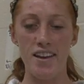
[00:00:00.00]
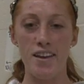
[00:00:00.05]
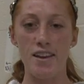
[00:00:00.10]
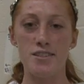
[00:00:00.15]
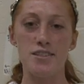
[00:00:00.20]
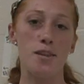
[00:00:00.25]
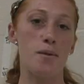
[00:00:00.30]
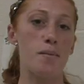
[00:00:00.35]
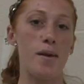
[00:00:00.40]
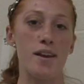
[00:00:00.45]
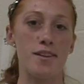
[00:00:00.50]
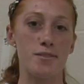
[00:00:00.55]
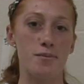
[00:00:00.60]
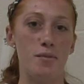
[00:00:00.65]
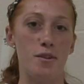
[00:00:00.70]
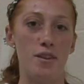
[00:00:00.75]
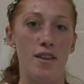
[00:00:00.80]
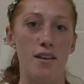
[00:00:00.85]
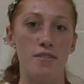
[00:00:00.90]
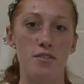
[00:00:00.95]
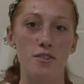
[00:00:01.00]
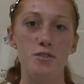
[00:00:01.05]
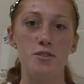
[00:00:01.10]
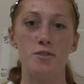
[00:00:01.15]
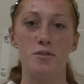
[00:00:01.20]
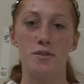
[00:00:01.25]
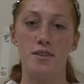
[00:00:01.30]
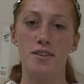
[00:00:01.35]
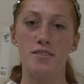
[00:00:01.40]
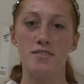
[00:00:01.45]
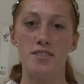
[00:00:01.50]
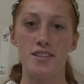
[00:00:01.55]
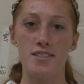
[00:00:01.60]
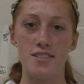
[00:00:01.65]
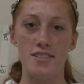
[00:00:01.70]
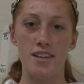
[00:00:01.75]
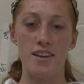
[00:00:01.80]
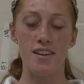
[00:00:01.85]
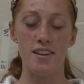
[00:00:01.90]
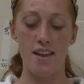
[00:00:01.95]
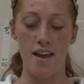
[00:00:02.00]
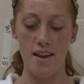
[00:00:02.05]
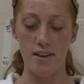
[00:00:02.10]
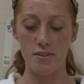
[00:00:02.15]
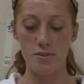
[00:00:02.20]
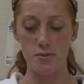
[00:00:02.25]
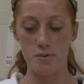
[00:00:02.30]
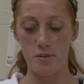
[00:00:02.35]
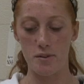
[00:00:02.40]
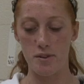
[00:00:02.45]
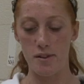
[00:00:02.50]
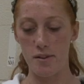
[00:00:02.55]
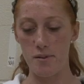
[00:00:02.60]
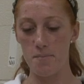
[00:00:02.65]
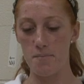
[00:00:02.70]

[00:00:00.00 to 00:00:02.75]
a submaximal level, so it gives us an actual